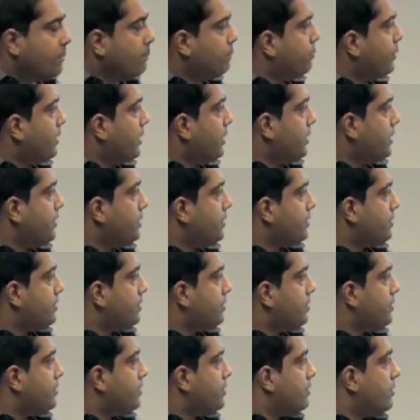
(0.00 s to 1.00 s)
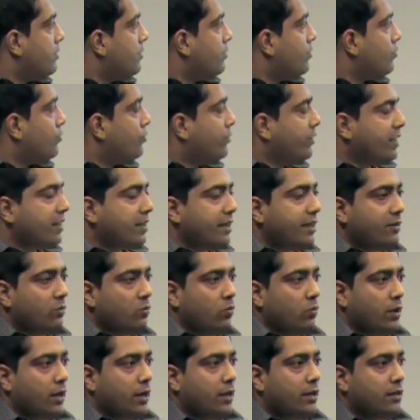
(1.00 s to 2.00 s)
But really
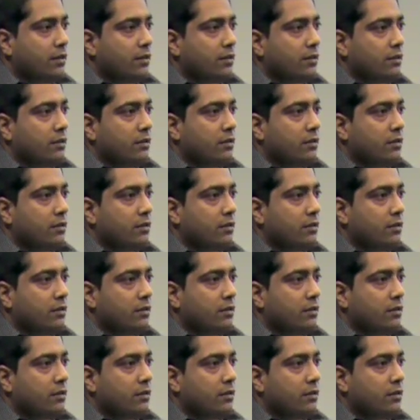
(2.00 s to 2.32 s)
what